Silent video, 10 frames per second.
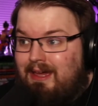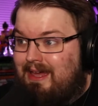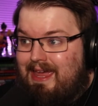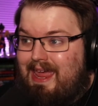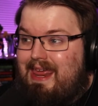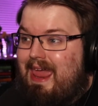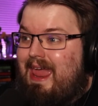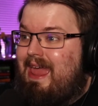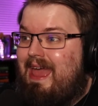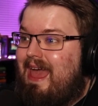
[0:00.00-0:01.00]

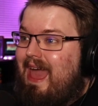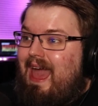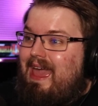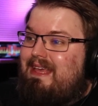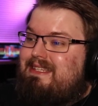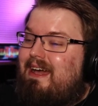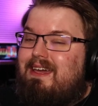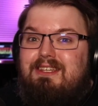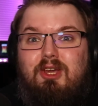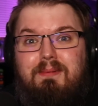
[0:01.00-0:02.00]
It's not
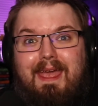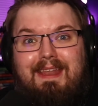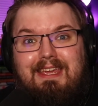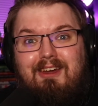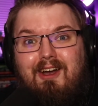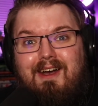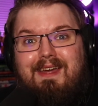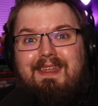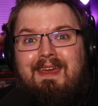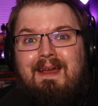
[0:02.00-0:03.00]
going to do me any
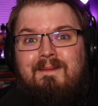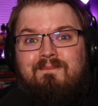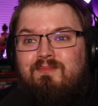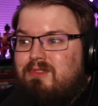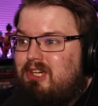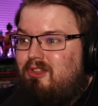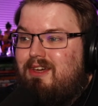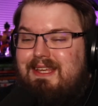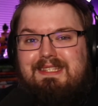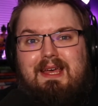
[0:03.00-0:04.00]
good to look
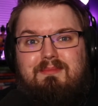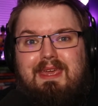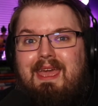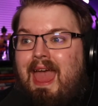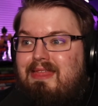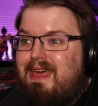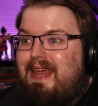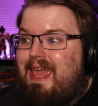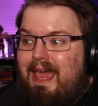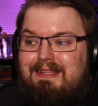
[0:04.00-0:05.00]
at something that I
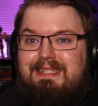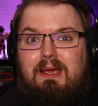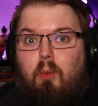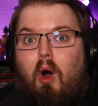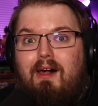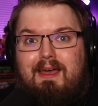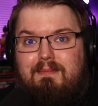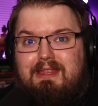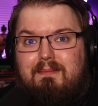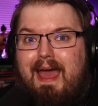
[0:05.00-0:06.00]
can't see while I'm
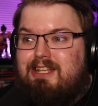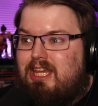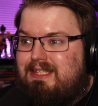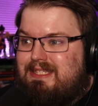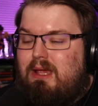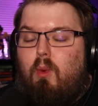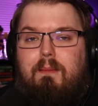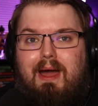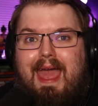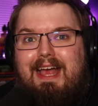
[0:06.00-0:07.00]
in the match and see what
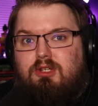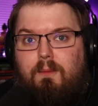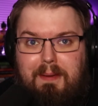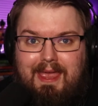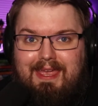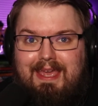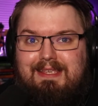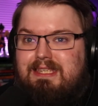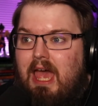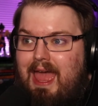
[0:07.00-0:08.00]
my actual ping
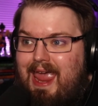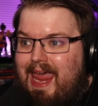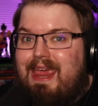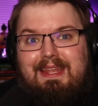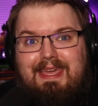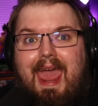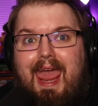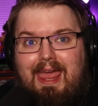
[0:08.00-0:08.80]
is in a game.